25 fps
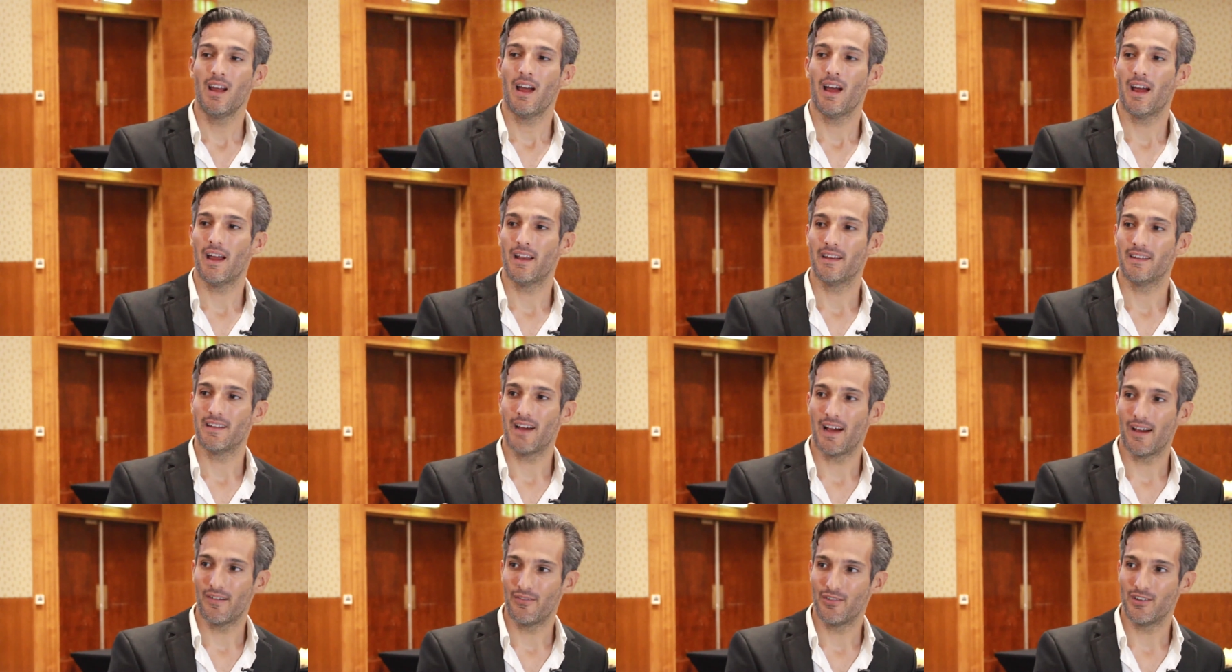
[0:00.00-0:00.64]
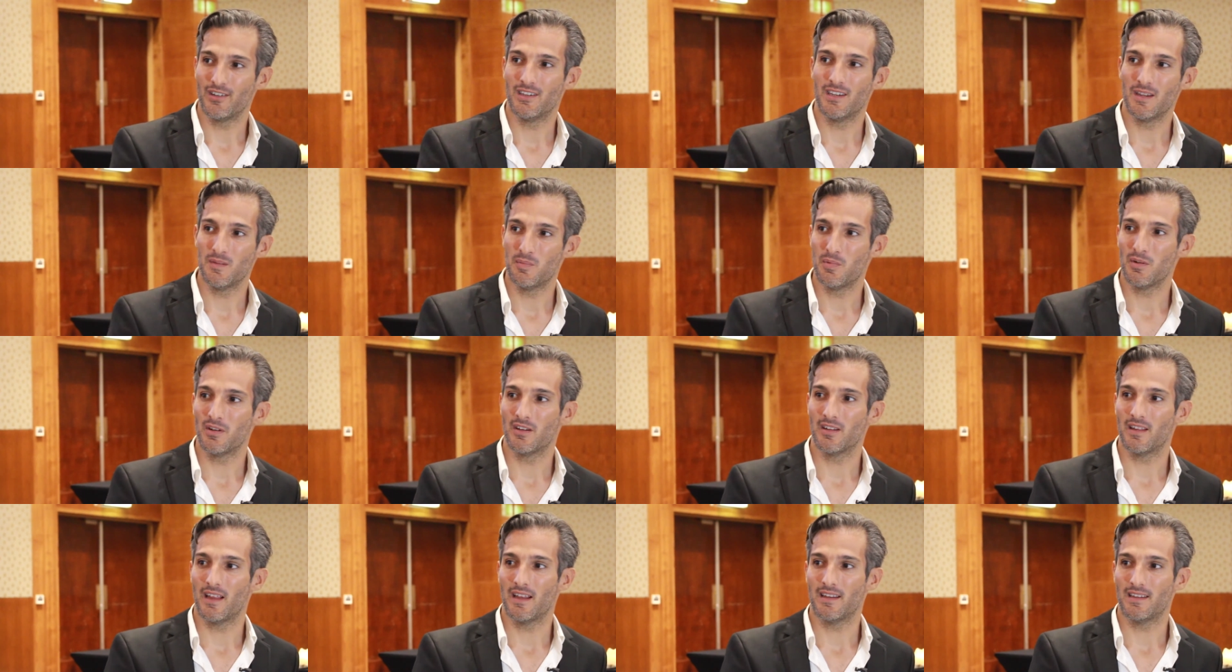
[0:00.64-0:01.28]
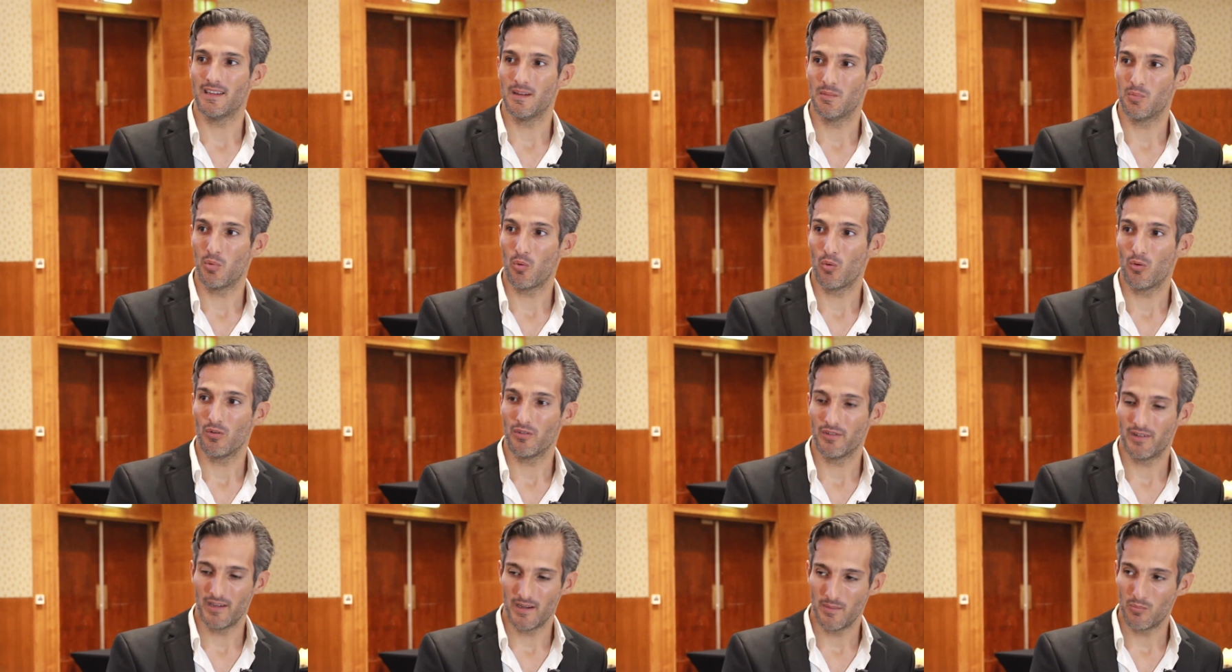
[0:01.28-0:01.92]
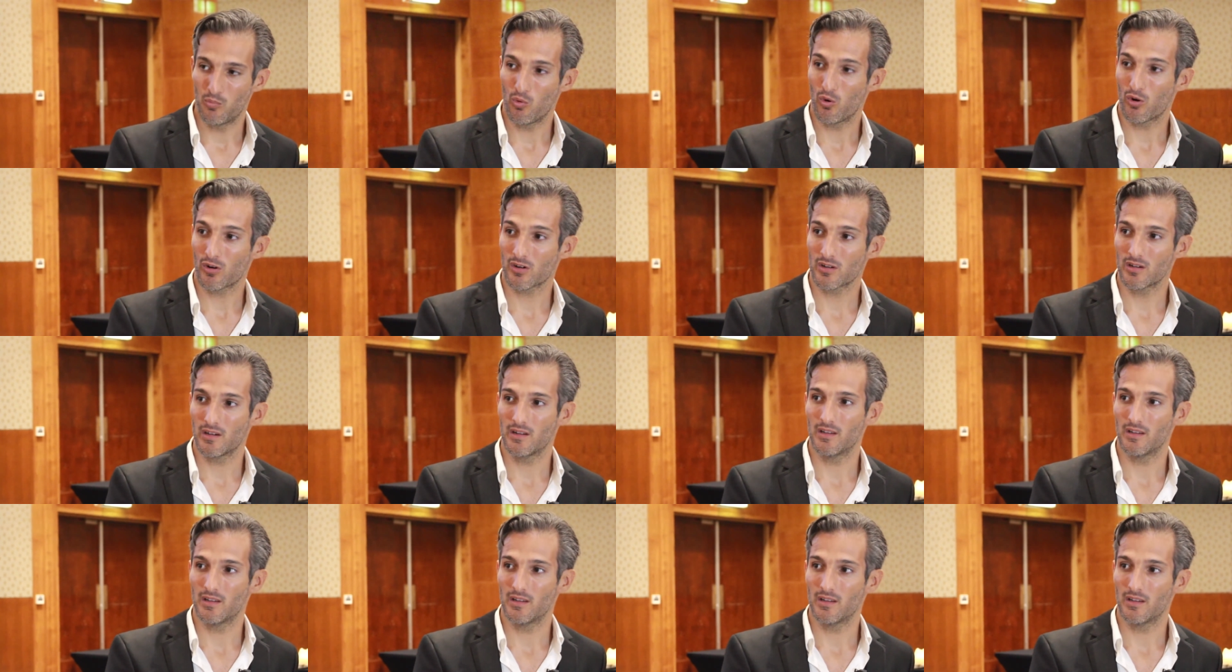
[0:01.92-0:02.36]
and diving deep into that deep work.